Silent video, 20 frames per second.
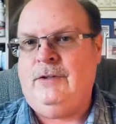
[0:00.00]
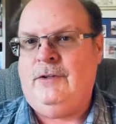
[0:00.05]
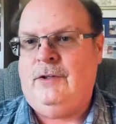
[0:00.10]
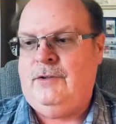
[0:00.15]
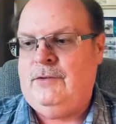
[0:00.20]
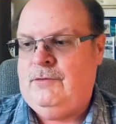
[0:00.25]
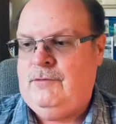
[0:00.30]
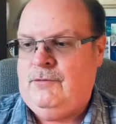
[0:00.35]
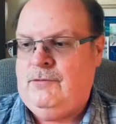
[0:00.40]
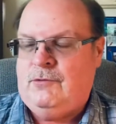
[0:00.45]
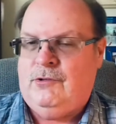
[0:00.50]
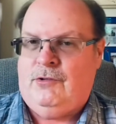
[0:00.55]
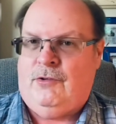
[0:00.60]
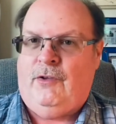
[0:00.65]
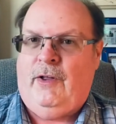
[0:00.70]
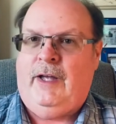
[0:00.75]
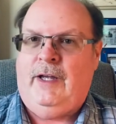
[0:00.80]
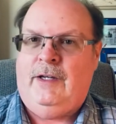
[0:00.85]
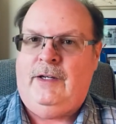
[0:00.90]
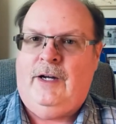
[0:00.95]
the
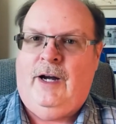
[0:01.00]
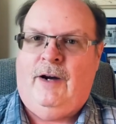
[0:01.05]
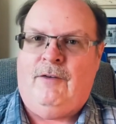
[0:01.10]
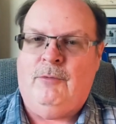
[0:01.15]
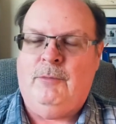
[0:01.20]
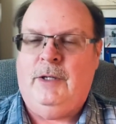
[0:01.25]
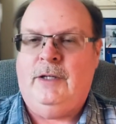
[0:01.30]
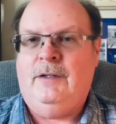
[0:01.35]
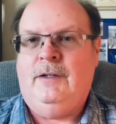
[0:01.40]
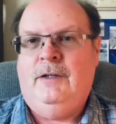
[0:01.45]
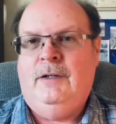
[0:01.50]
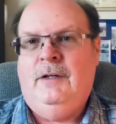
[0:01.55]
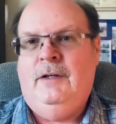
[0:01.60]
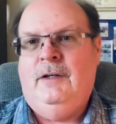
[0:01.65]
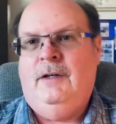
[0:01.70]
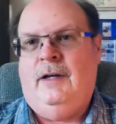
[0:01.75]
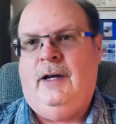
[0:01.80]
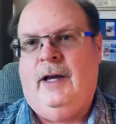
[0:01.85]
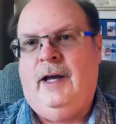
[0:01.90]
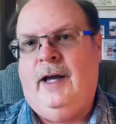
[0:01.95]
Chilean government,
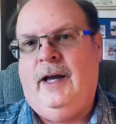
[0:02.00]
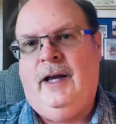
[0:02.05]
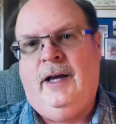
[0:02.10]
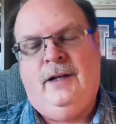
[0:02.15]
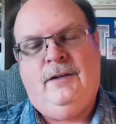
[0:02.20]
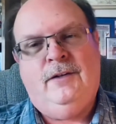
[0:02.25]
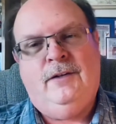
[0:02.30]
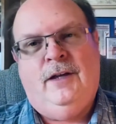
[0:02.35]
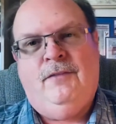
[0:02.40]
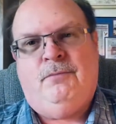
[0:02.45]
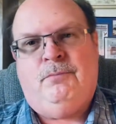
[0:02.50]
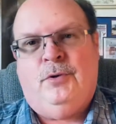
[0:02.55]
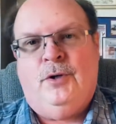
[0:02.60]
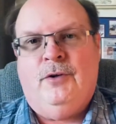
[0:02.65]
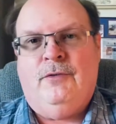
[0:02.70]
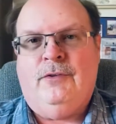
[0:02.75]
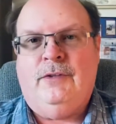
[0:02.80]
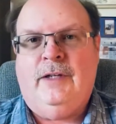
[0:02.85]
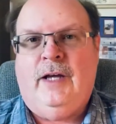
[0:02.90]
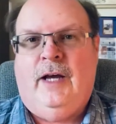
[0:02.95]
and they've
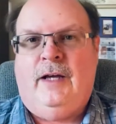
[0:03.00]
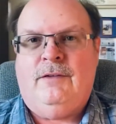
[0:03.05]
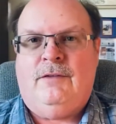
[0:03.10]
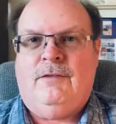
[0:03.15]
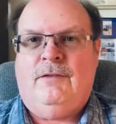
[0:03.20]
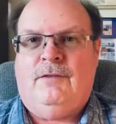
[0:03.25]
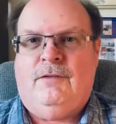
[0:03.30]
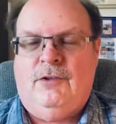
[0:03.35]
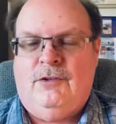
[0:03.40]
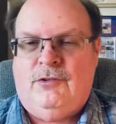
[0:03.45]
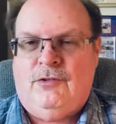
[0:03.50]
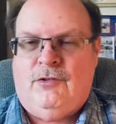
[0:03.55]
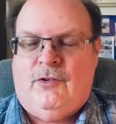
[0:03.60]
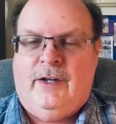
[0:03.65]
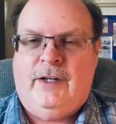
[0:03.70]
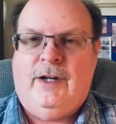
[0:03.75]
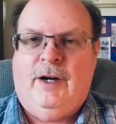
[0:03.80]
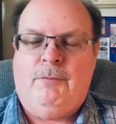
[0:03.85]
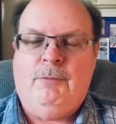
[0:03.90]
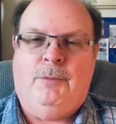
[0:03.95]
proven that the
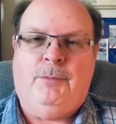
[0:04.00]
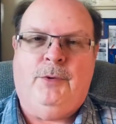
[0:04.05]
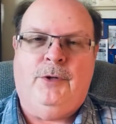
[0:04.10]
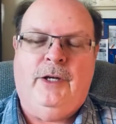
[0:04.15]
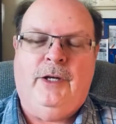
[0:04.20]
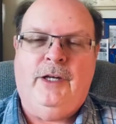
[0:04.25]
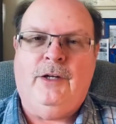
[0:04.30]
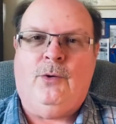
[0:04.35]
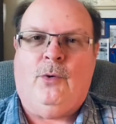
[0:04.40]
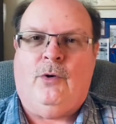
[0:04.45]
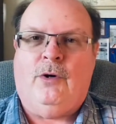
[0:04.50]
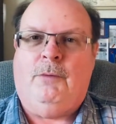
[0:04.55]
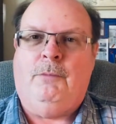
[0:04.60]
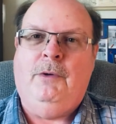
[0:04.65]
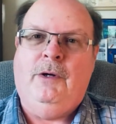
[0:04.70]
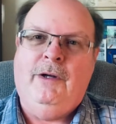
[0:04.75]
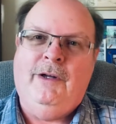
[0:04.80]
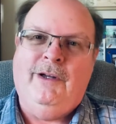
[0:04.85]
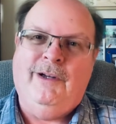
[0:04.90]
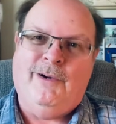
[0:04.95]
Chilean government put a hit on
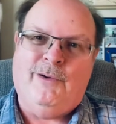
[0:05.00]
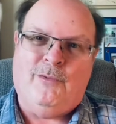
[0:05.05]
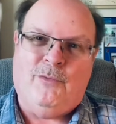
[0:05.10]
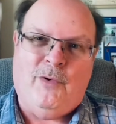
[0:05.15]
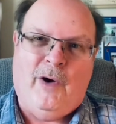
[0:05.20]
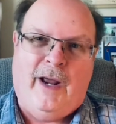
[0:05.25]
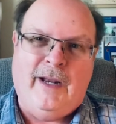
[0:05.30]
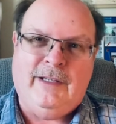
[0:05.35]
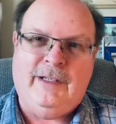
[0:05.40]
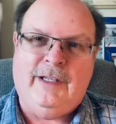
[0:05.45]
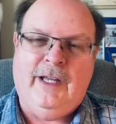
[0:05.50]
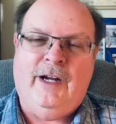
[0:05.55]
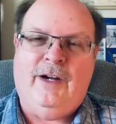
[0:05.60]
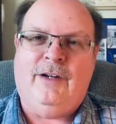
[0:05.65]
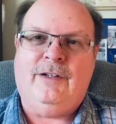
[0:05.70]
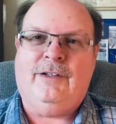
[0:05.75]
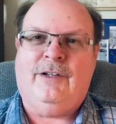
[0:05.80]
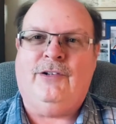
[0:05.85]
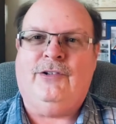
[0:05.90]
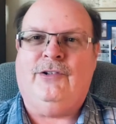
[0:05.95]
them right there
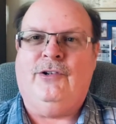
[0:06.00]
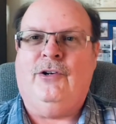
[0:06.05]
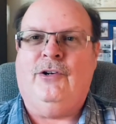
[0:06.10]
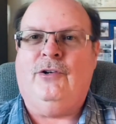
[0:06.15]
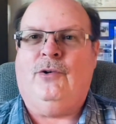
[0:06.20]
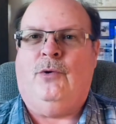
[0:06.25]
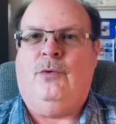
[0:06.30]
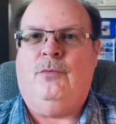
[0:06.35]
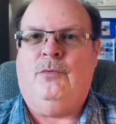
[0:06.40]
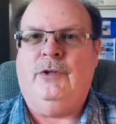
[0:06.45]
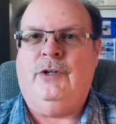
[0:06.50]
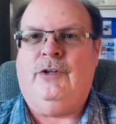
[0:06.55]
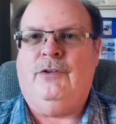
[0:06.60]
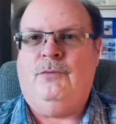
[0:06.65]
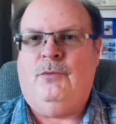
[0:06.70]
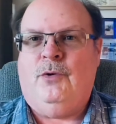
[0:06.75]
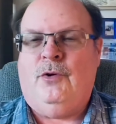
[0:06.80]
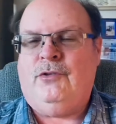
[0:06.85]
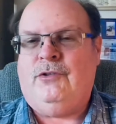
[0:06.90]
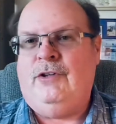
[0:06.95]
at the circle. You
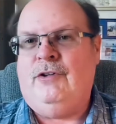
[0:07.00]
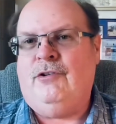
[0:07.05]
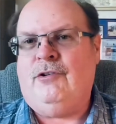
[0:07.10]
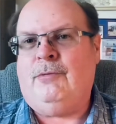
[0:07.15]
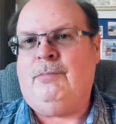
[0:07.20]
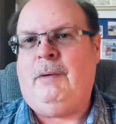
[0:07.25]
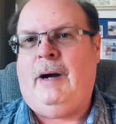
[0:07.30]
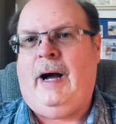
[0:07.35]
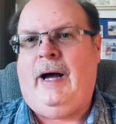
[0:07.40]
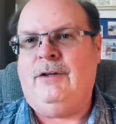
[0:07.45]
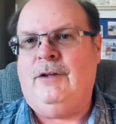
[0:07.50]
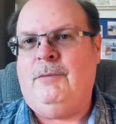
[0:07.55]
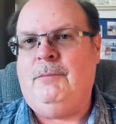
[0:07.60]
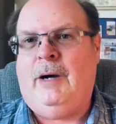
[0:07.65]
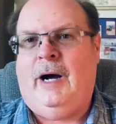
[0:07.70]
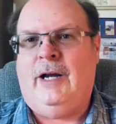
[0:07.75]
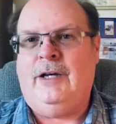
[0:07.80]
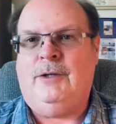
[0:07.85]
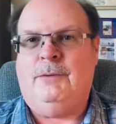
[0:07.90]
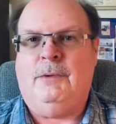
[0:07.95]
can we'll see the spot in the
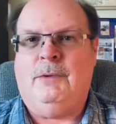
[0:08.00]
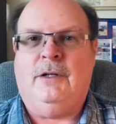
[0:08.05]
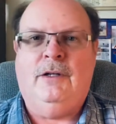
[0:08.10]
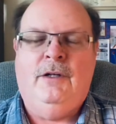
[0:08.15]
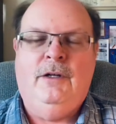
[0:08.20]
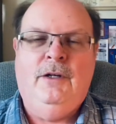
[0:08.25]
monument,